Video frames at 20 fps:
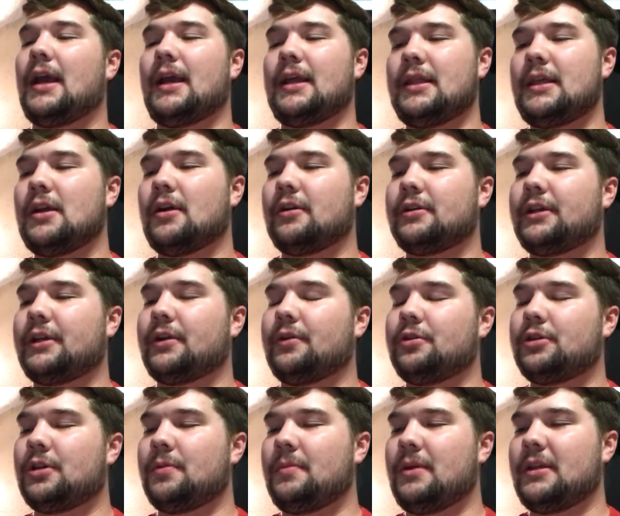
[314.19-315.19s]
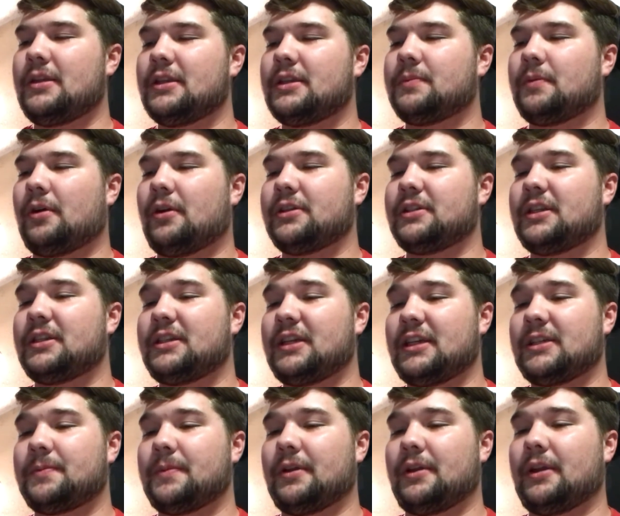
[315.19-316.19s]
and the Arctic Ocean being the smallest at
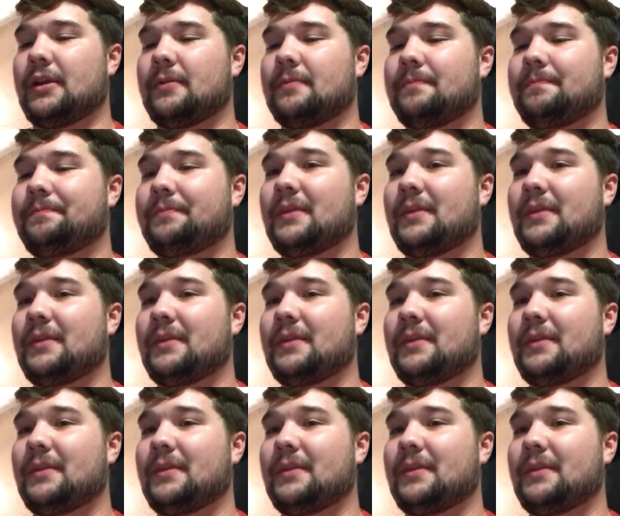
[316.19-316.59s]
6 million.